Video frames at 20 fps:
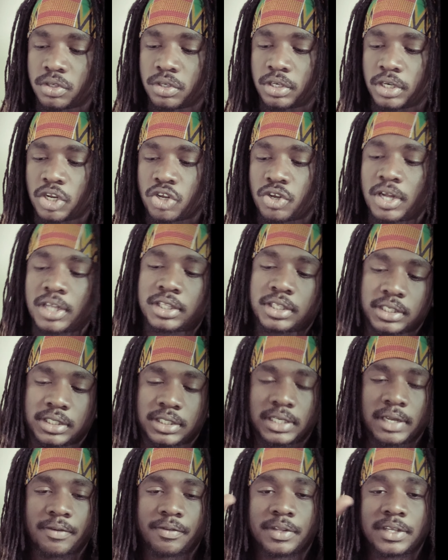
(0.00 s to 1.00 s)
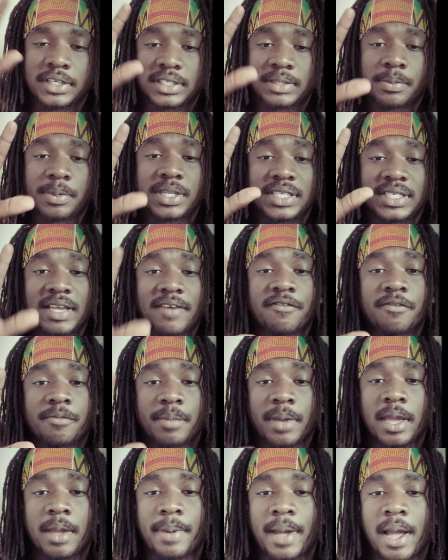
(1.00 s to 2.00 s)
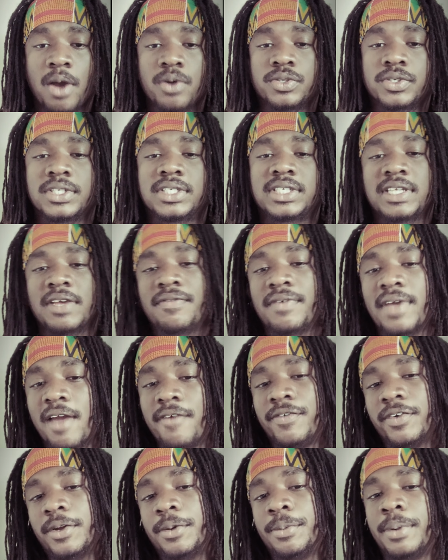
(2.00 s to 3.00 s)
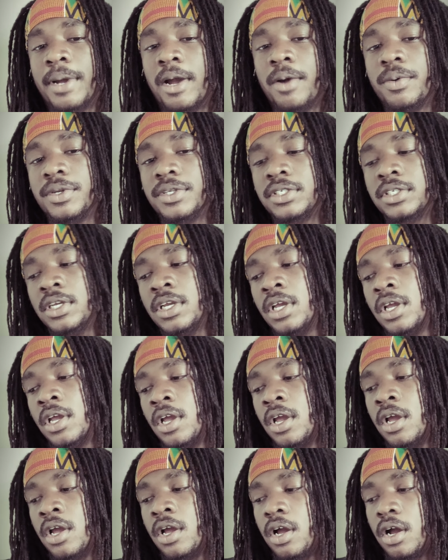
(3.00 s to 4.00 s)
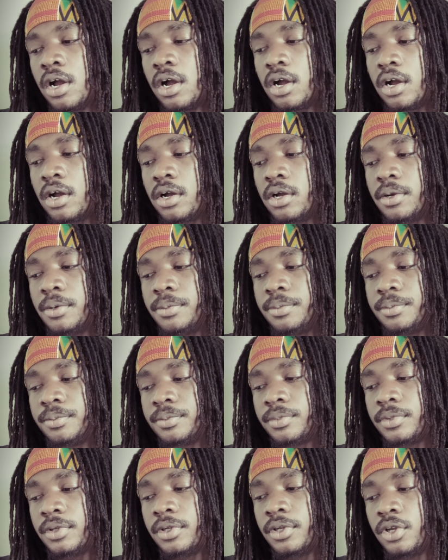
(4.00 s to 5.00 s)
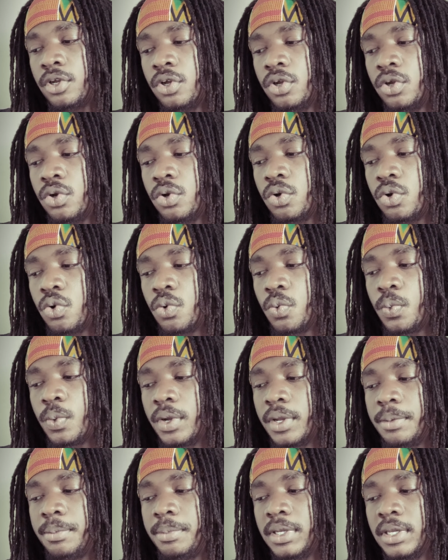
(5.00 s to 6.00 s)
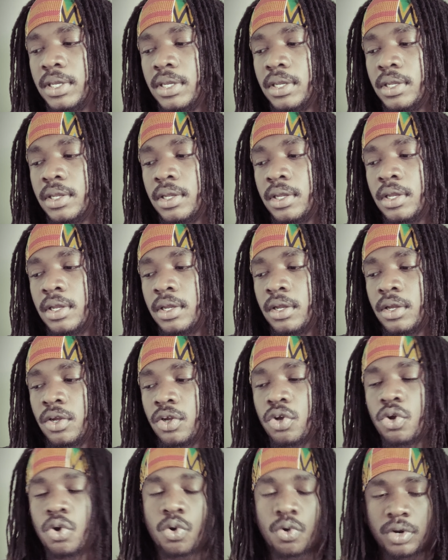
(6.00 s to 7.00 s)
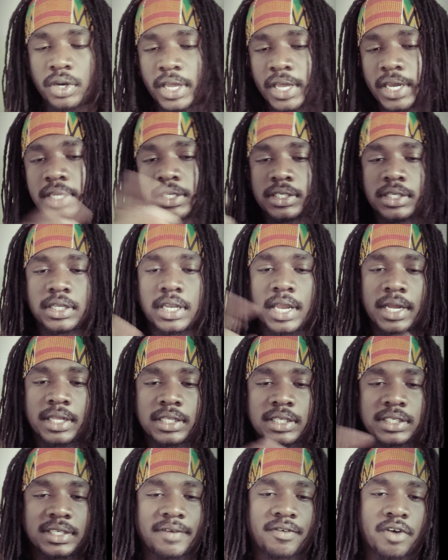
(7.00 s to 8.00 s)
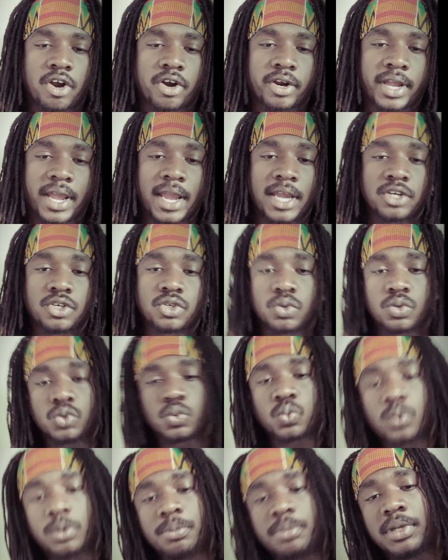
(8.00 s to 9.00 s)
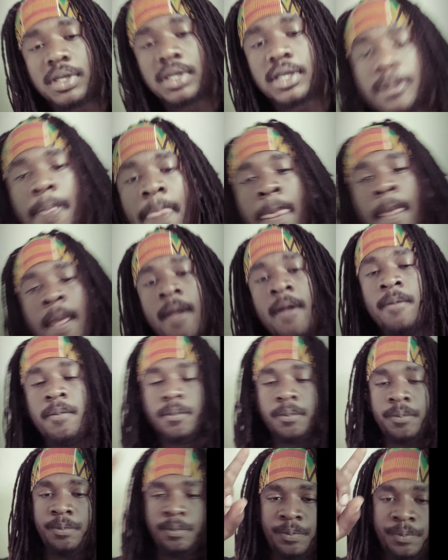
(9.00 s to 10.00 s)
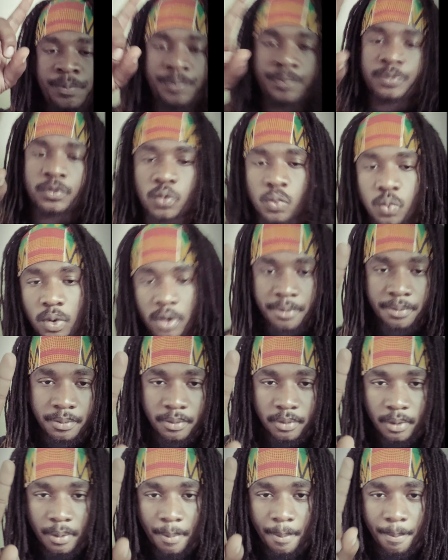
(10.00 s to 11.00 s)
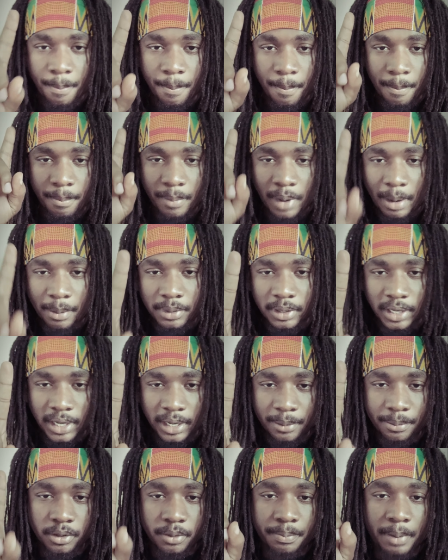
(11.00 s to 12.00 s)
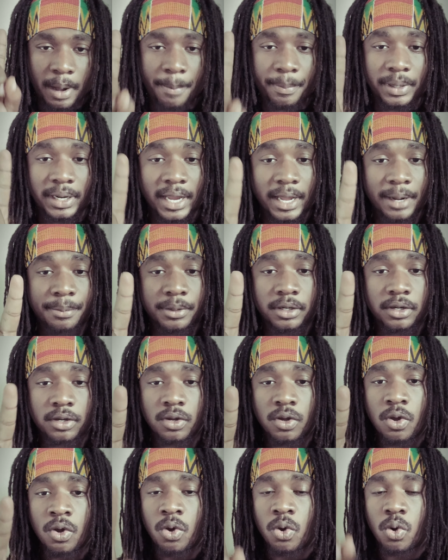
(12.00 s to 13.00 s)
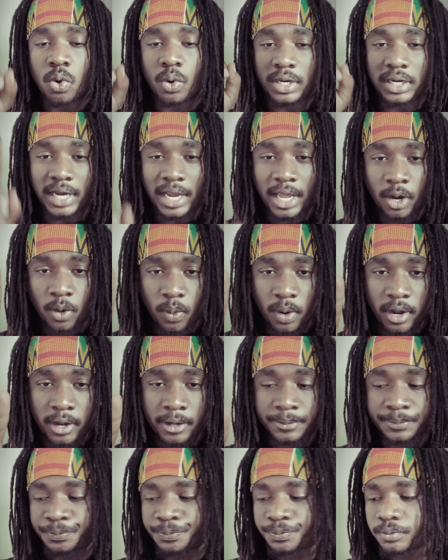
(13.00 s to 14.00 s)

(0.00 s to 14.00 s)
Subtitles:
And then you got the 7 main powers, the 7 African powers, who would be correlating to like the 7 archangels would be one, Papa Legba, or Ilegwa.